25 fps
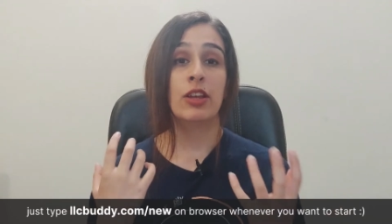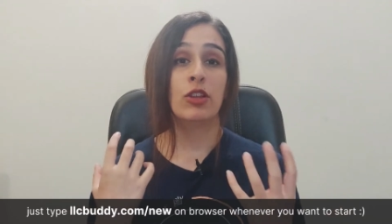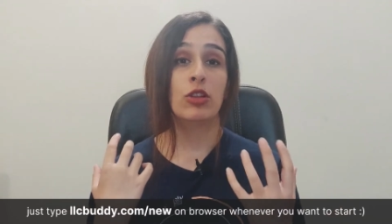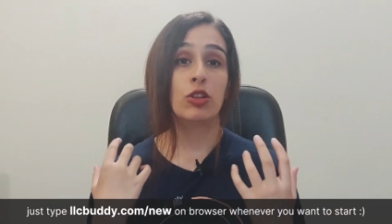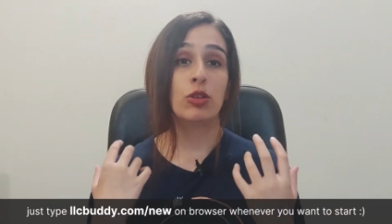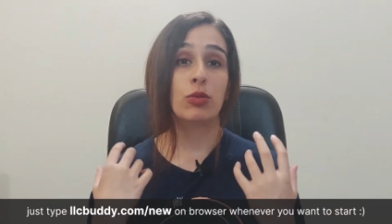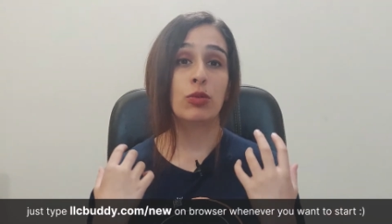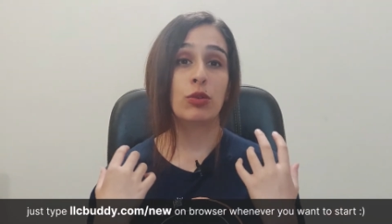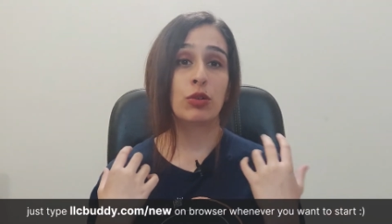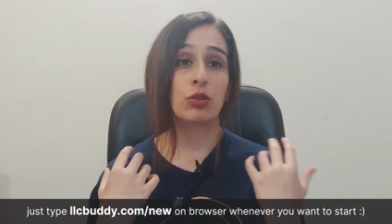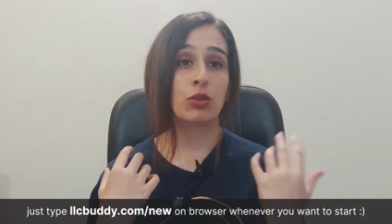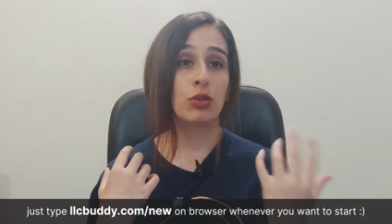
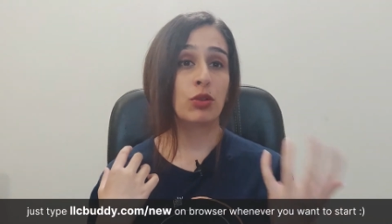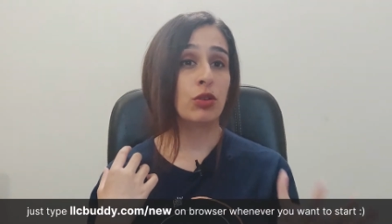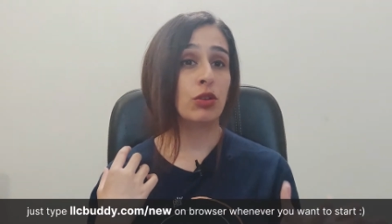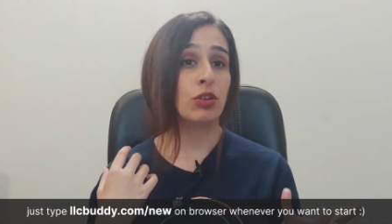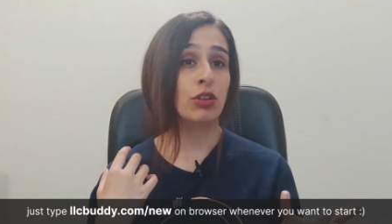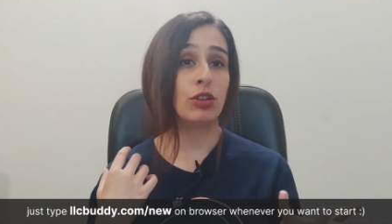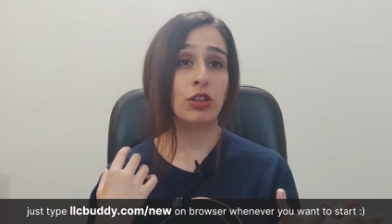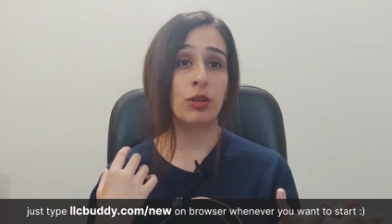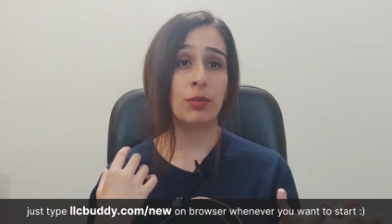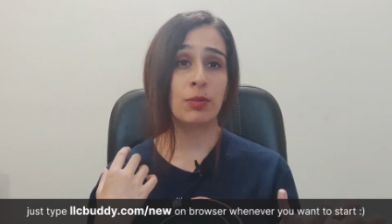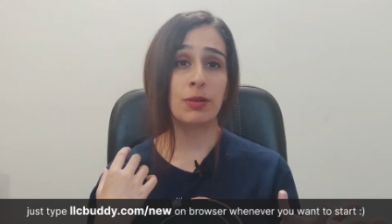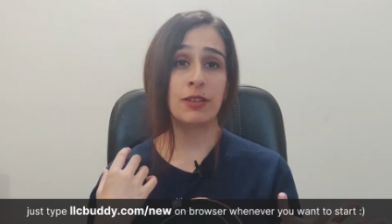So if you're sued
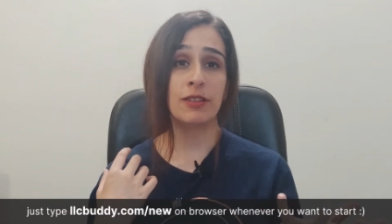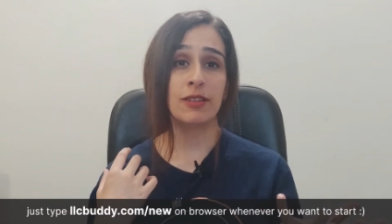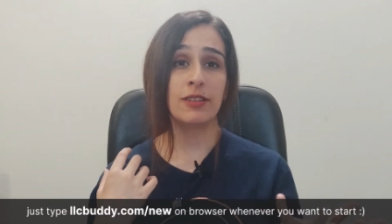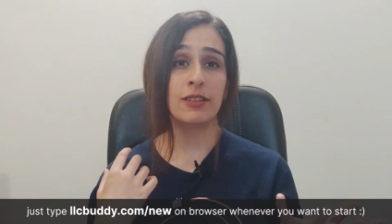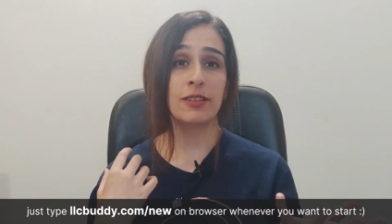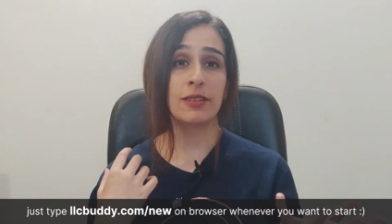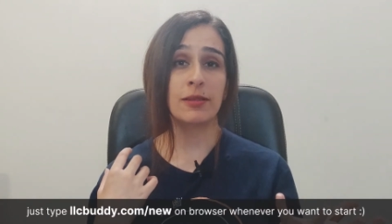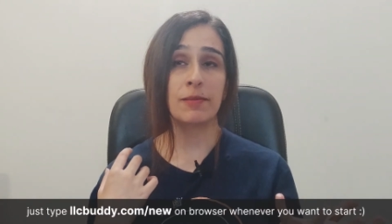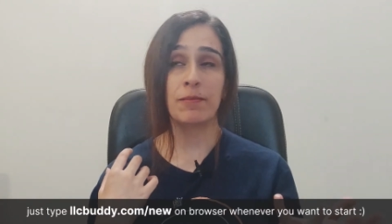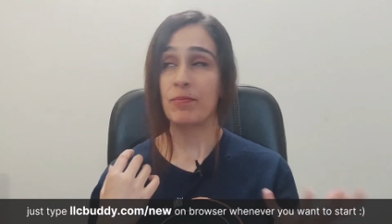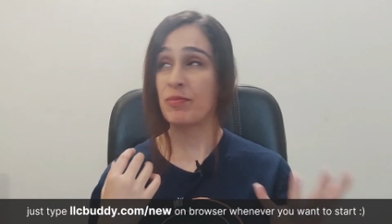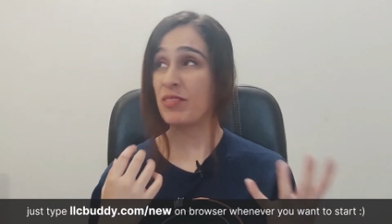in your
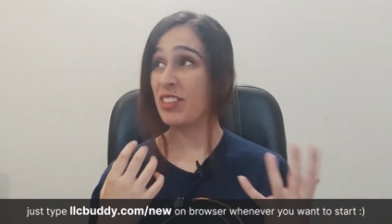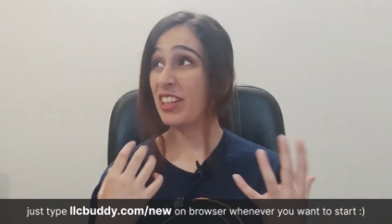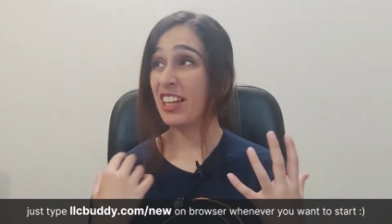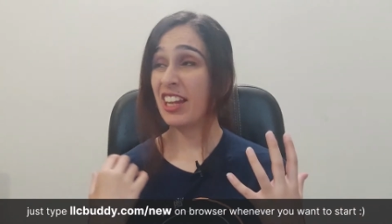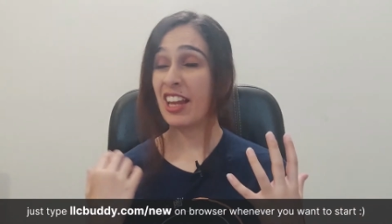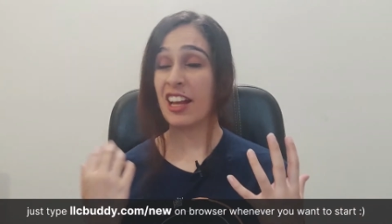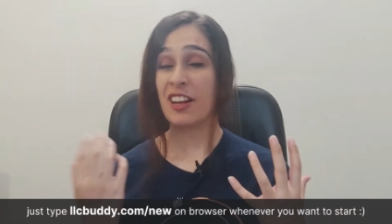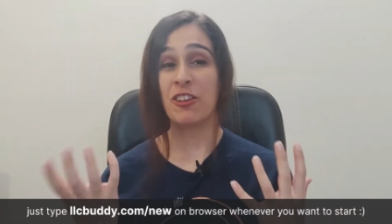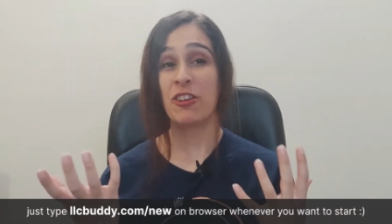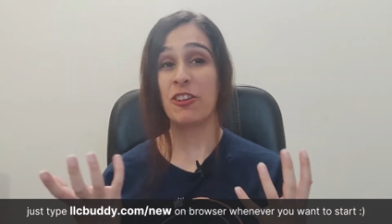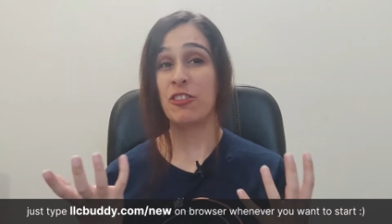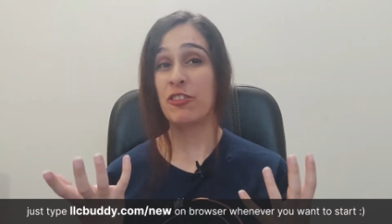business, they
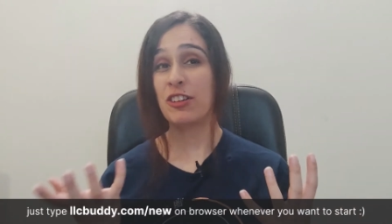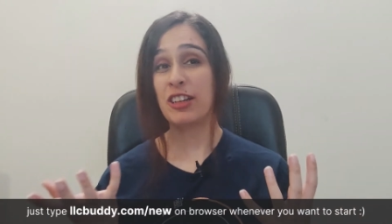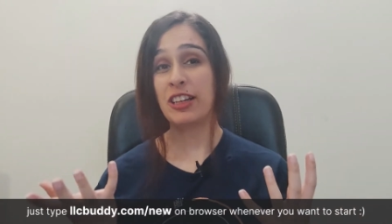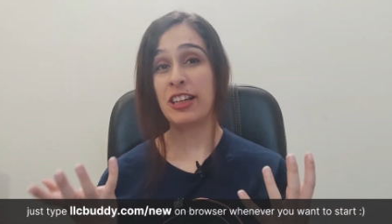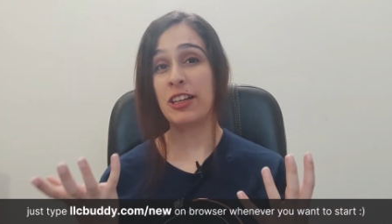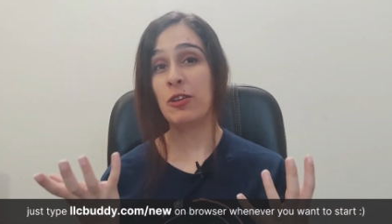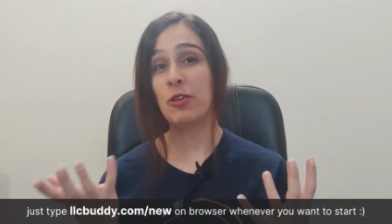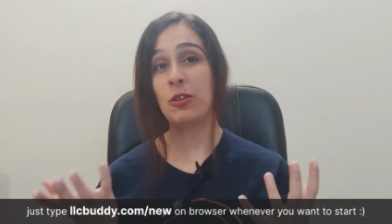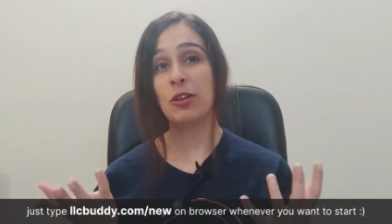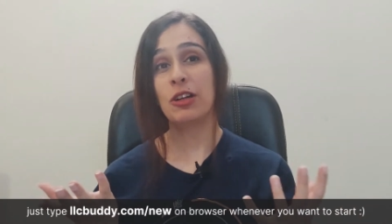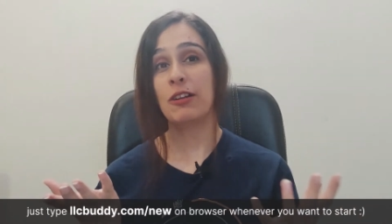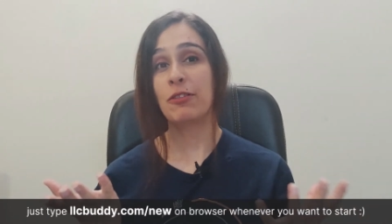cannot
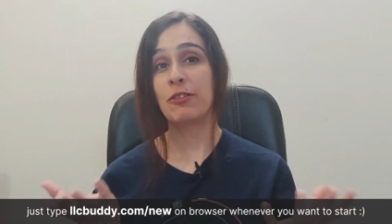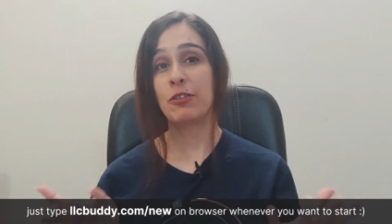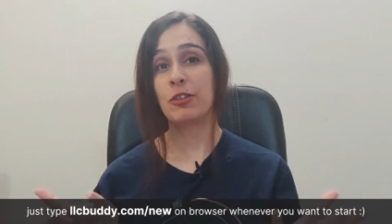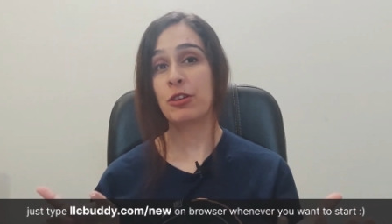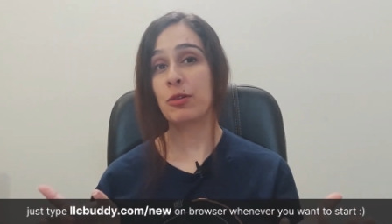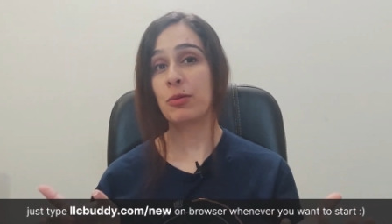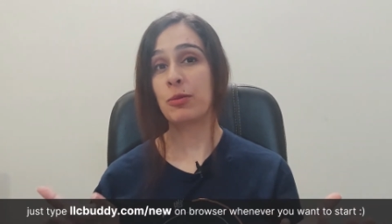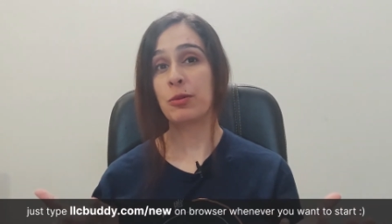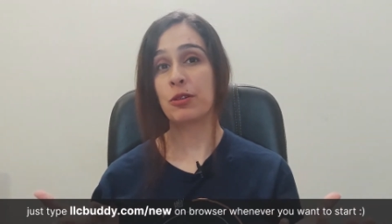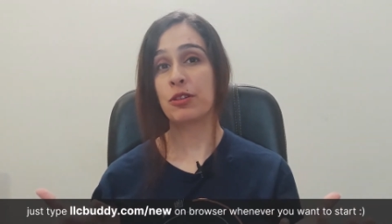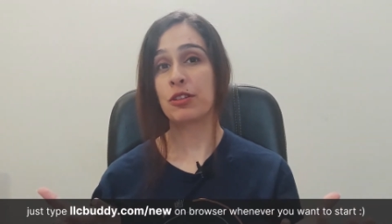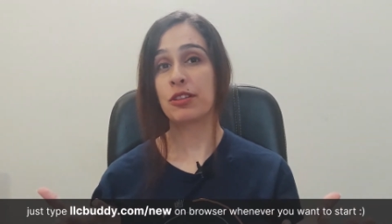really go after
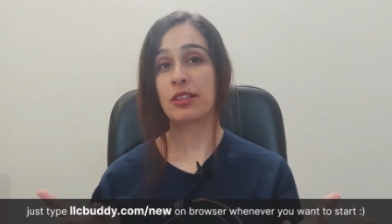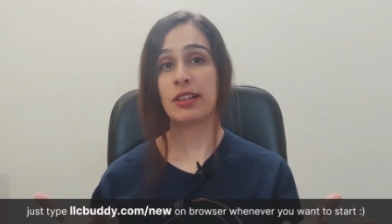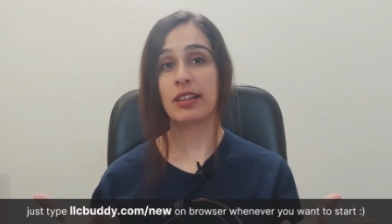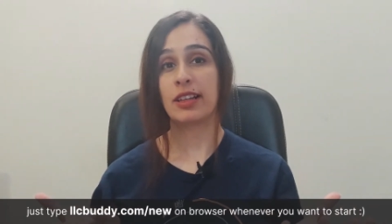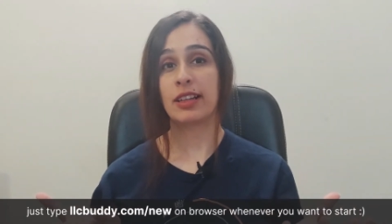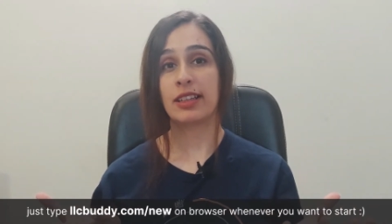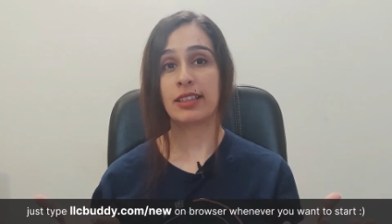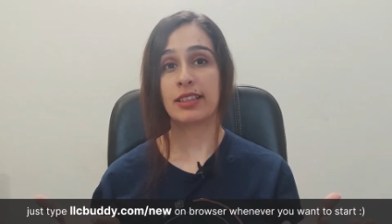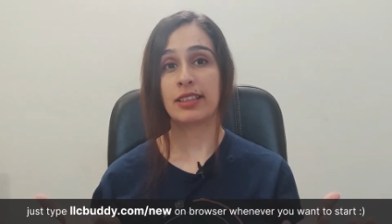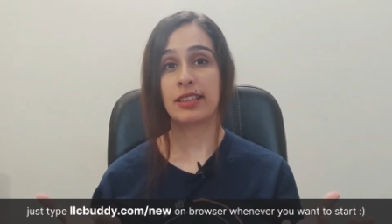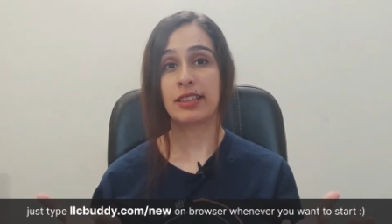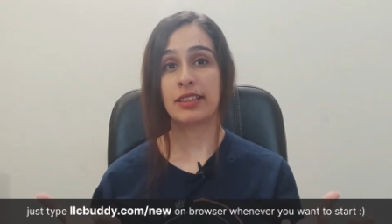your personal
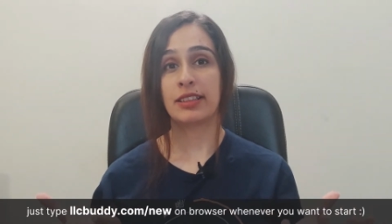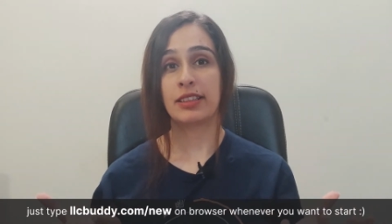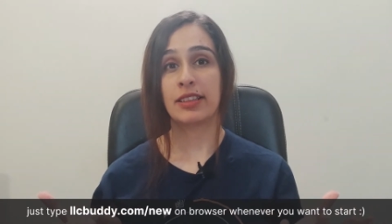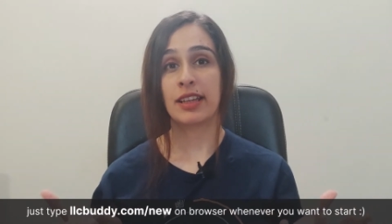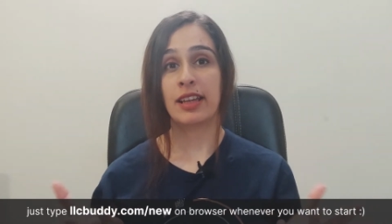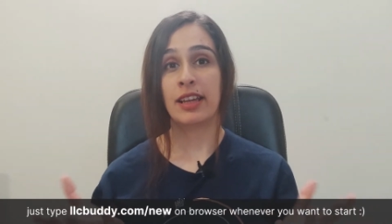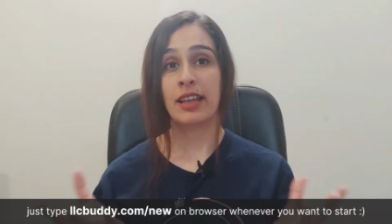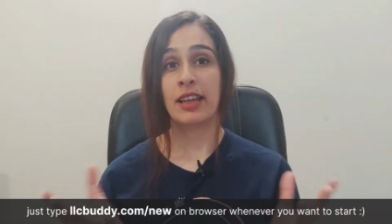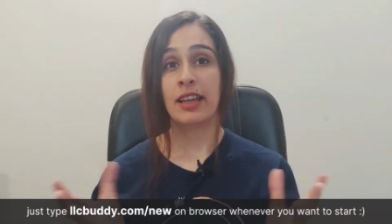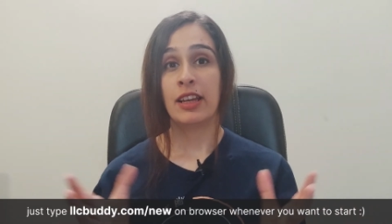assets.